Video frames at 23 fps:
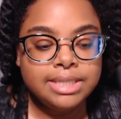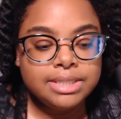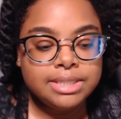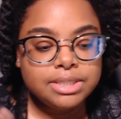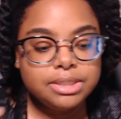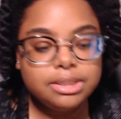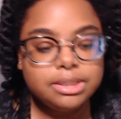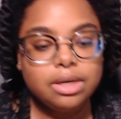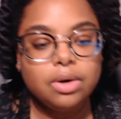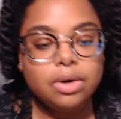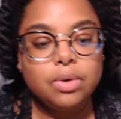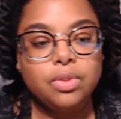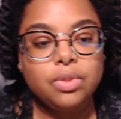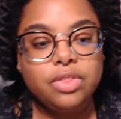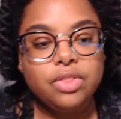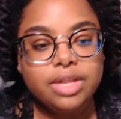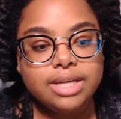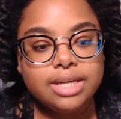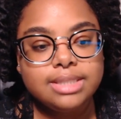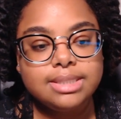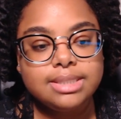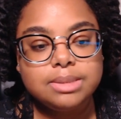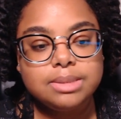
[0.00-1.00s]
So
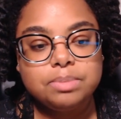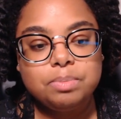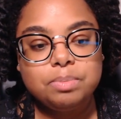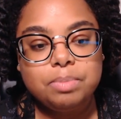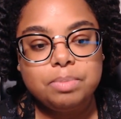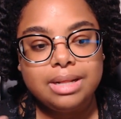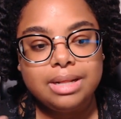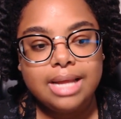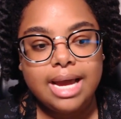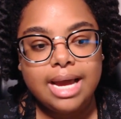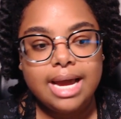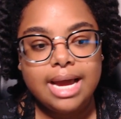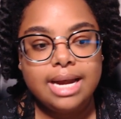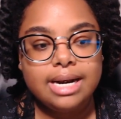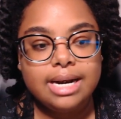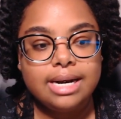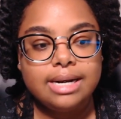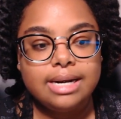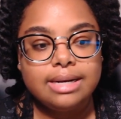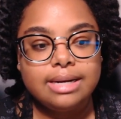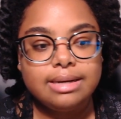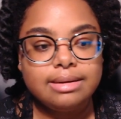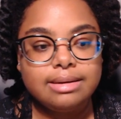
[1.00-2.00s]
this
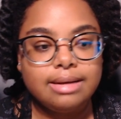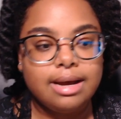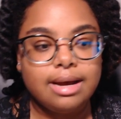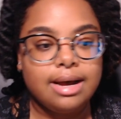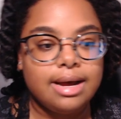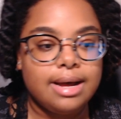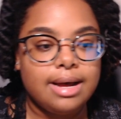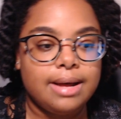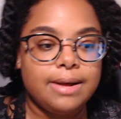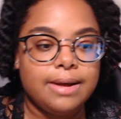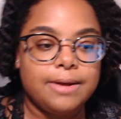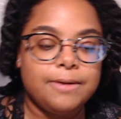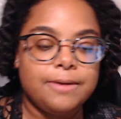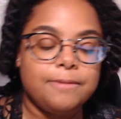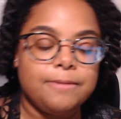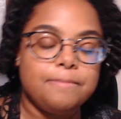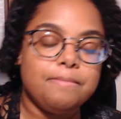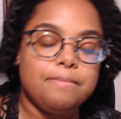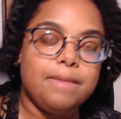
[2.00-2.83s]
plan, uh,